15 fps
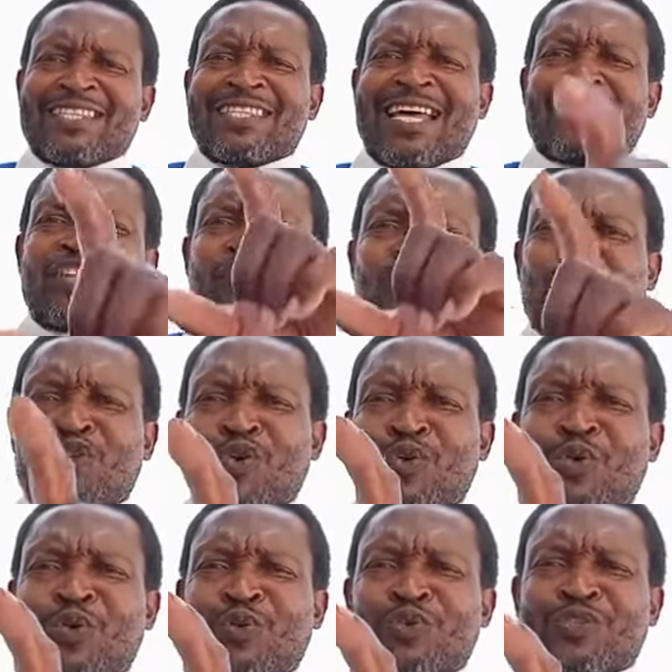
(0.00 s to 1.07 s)
that the
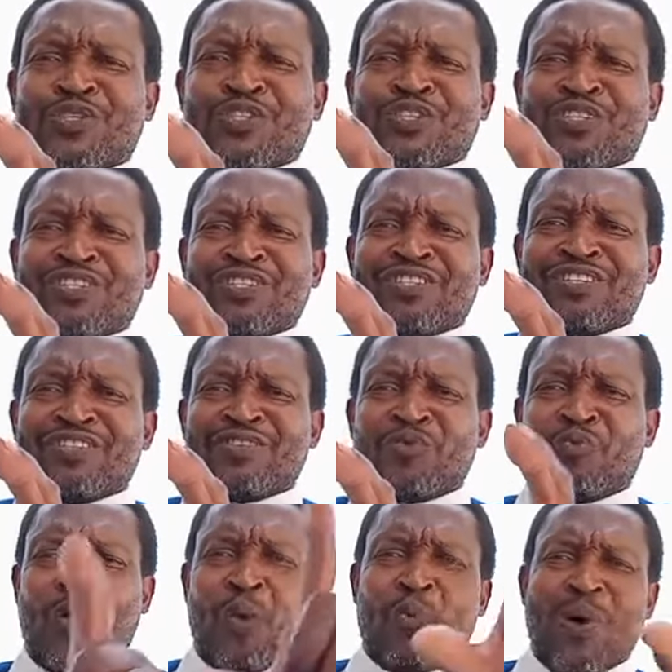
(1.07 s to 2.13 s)
Jews
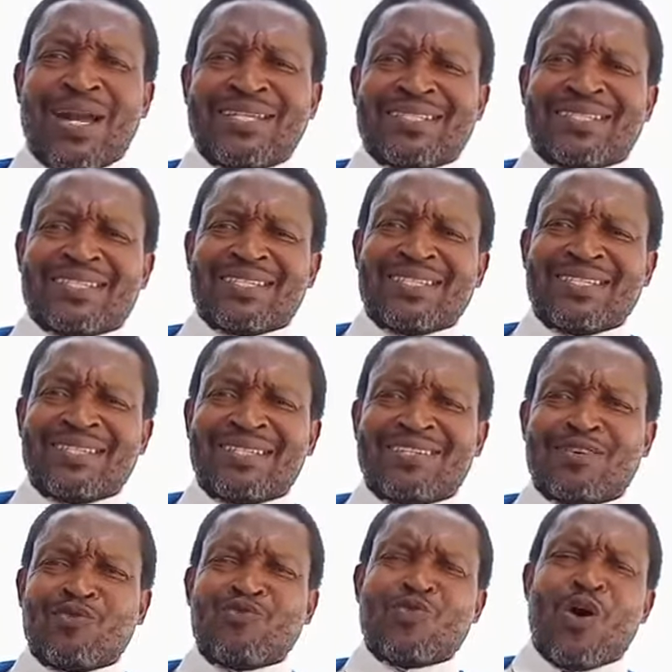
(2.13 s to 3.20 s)
were white
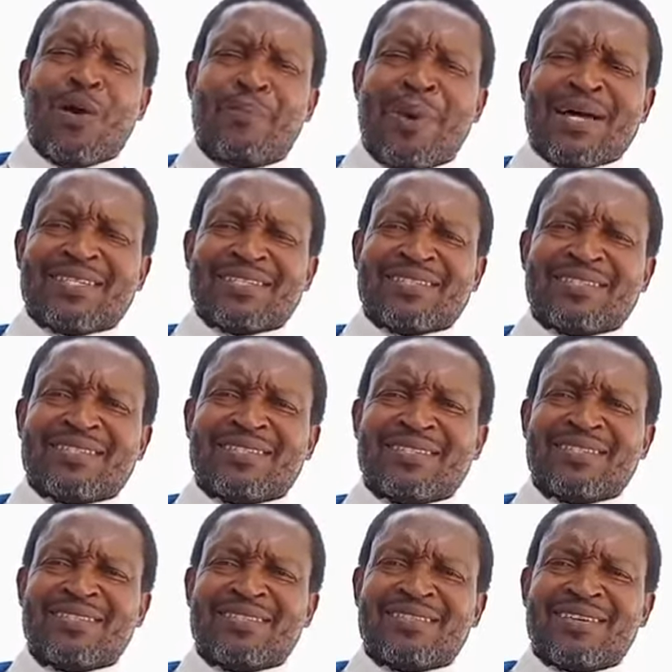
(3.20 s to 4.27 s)
Romans,
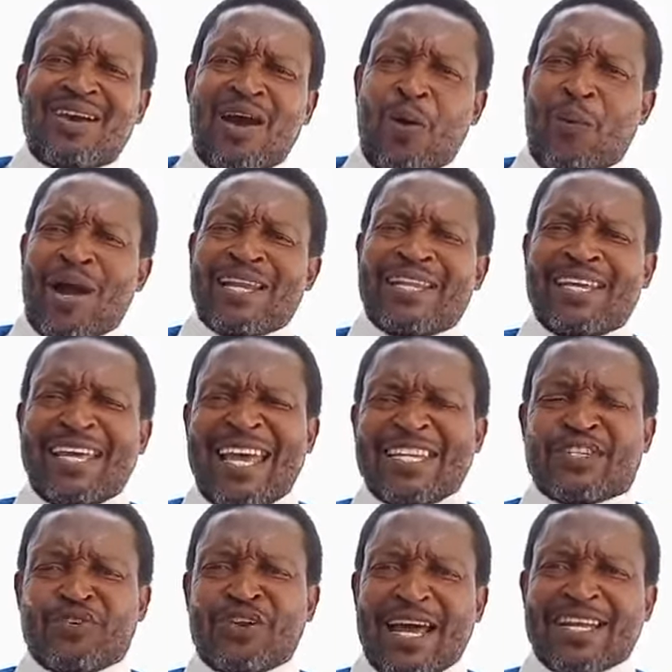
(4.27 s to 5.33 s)
while the
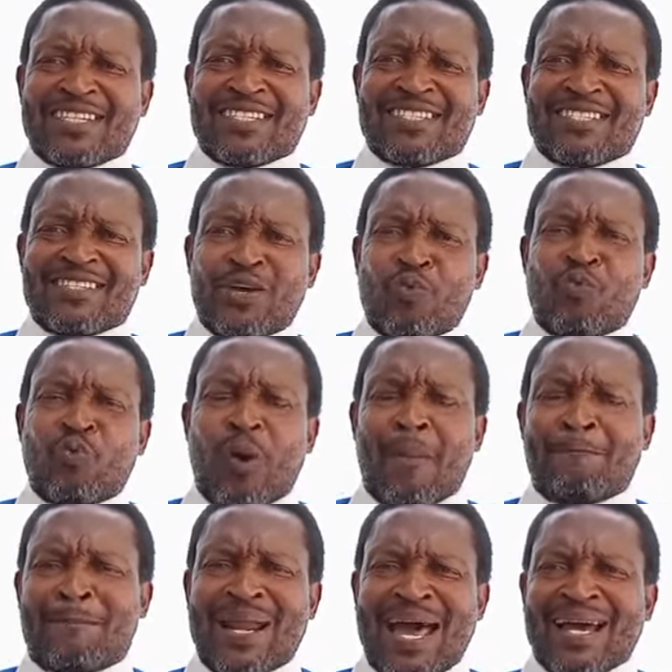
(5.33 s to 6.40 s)
Israelites were
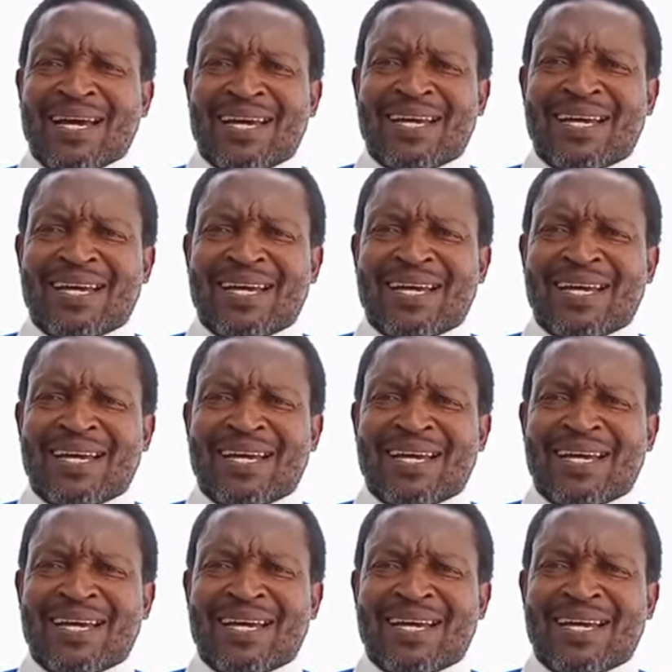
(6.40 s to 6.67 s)
black.